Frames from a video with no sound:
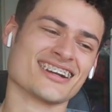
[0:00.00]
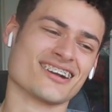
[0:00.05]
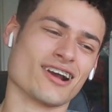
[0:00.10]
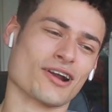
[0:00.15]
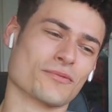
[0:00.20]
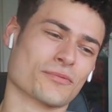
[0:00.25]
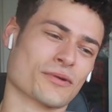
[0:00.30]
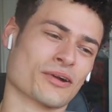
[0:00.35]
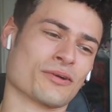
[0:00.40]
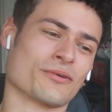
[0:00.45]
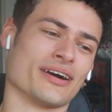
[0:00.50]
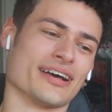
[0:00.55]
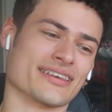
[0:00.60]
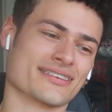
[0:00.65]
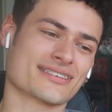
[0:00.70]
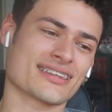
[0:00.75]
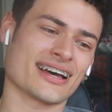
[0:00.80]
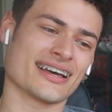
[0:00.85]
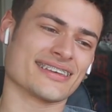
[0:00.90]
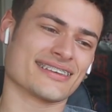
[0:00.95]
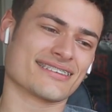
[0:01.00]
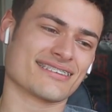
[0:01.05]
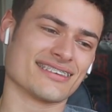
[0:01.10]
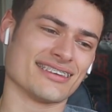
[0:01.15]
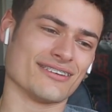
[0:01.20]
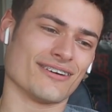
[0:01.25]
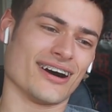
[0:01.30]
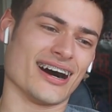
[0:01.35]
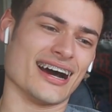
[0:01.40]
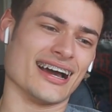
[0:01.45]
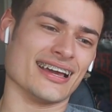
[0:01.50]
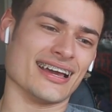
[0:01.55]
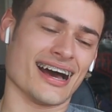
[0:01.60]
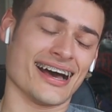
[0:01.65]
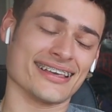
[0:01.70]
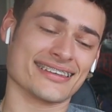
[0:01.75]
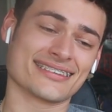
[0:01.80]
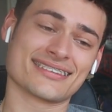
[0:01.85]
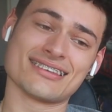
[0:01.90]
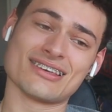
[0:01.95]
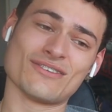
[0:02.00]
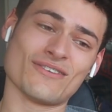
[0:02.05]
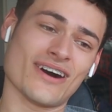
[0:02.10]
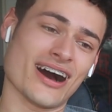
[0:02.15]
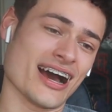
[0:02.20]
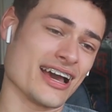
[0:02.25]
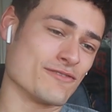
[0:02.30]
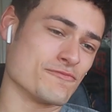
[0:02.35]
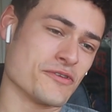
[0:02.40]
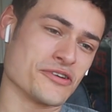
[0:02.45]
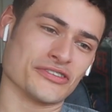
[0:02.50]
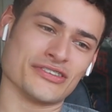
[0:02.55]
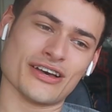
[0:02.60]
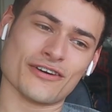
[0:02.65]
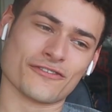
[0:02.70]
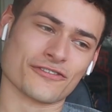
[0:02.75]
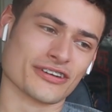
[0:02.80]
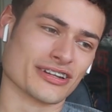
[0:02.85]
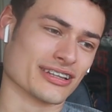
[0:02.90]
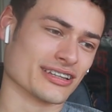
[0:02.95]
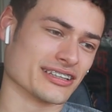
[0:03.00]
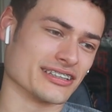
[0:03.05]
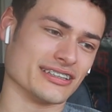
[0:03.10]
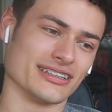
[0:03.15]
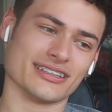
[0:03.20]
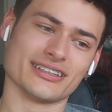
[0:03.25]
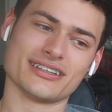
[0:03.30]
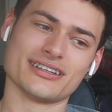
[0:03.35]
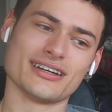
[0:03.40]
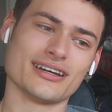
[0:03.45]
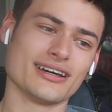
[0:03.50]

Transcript: Good request. I see why. Most definitely.